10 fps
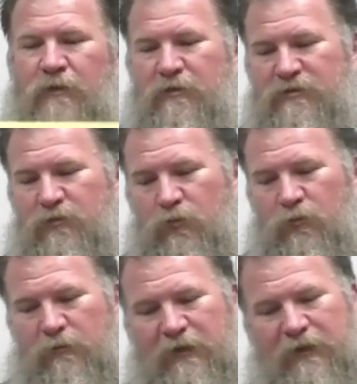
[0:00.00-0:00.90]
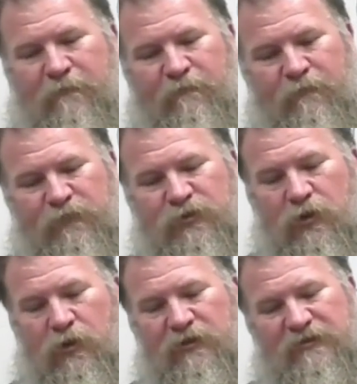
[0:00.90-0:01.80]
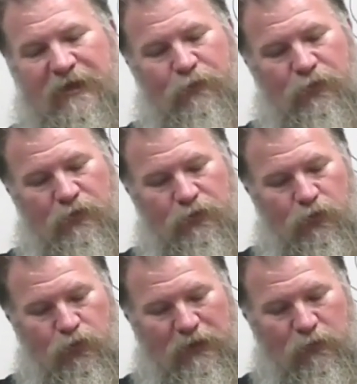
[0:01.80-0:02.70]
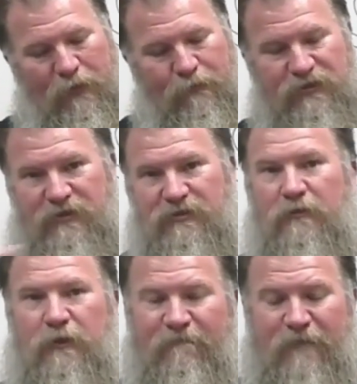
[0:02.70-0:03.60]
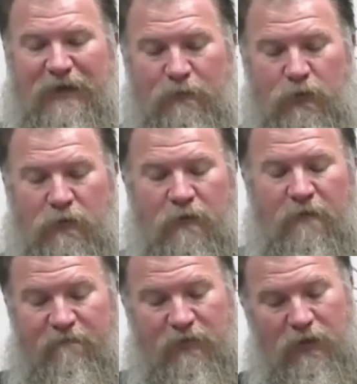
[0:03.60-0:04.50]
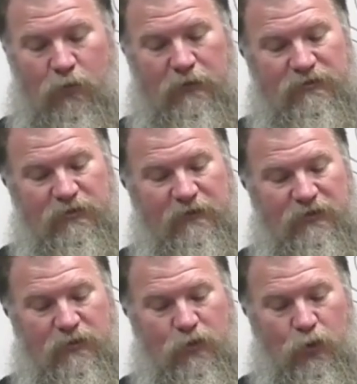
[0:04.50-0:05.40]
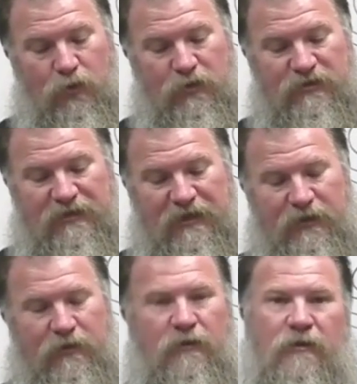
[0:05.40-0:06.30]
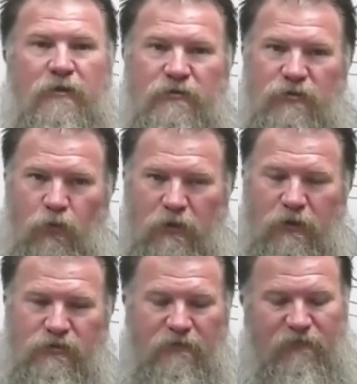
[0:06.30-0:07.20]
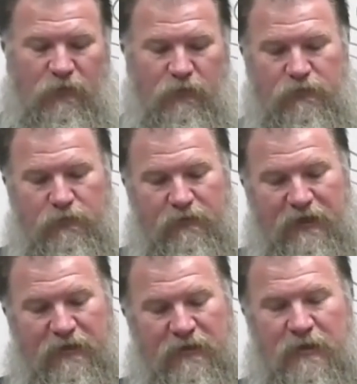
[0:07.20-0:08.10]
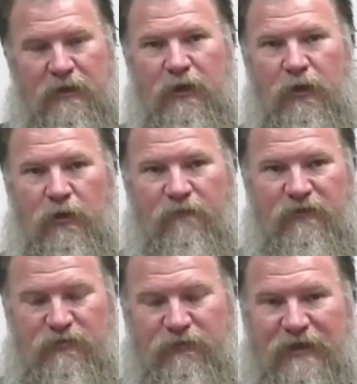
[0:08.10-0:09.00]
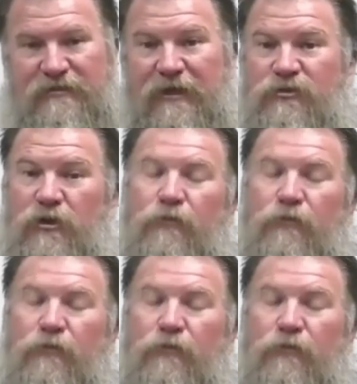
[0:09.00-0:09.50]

So a straw inside a pool noodle really represents a fiber very well. So you've got the core inside here, so water's going to flow through that. And all of this on the outside is going to